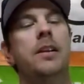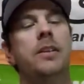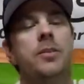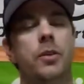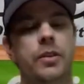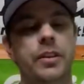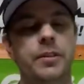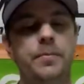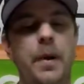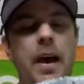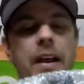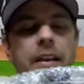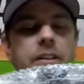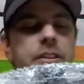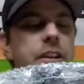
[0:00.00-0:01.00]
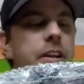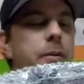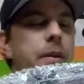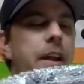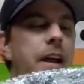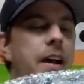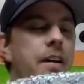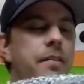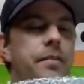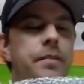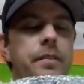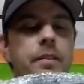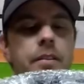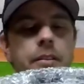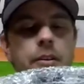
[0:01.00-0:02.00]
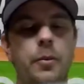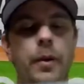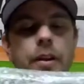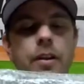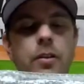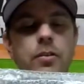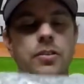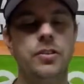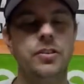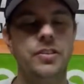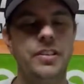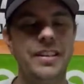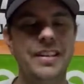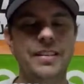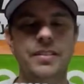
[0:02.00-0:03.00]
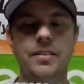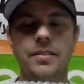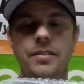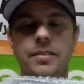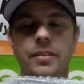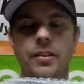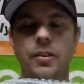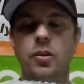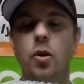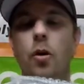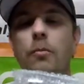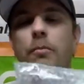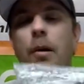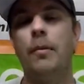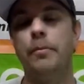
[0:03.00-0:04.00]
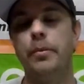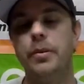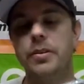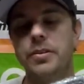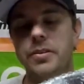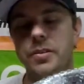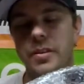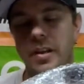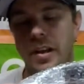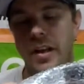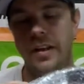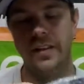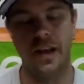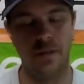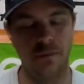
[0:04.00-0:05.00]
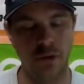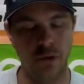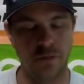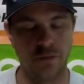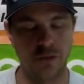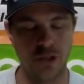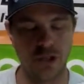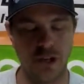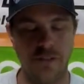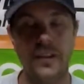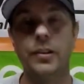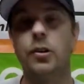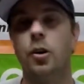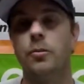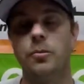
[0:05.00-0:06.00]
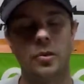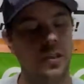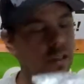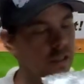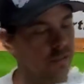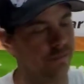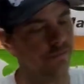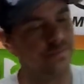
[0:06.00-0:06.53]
So in this package here we have your windows, your seats, your chrome bumpers, and that beautiful Chevy chrome grille.